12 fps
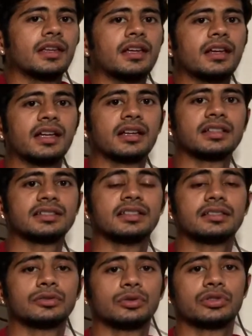Hey, hi guys,
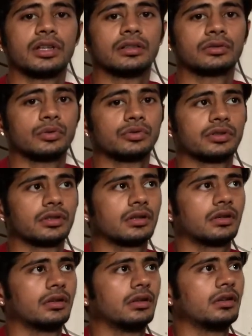this is Sushant, Kochar.
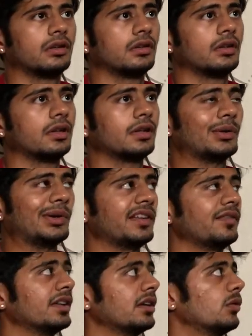
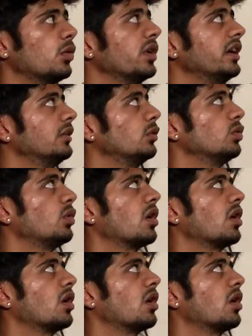Today we are going to